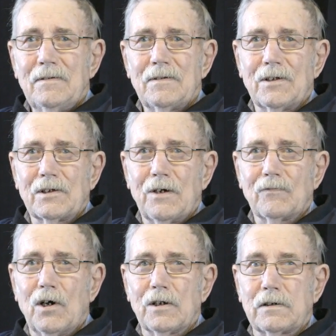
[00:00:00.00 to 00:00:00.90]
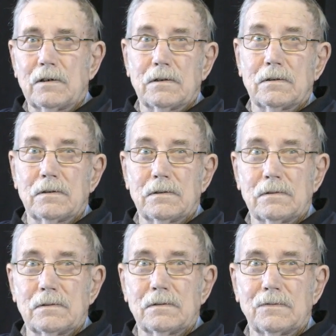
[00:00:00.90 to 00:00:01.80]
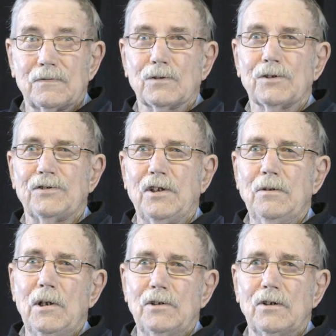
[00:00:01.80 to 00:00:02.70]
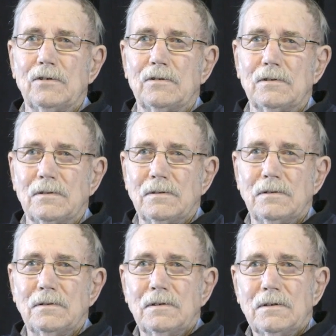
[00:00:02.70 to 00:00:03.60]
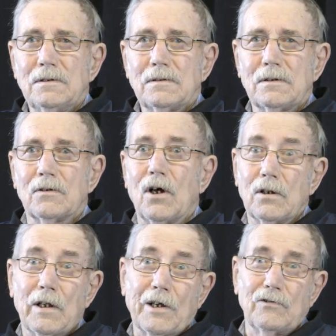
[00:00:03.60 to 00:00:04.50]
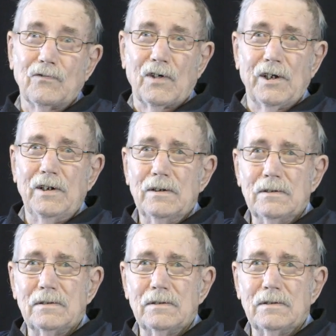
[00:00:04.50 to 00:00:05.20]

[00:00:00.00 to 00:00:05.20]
Like I've got 4 steam engines. They're all electrified.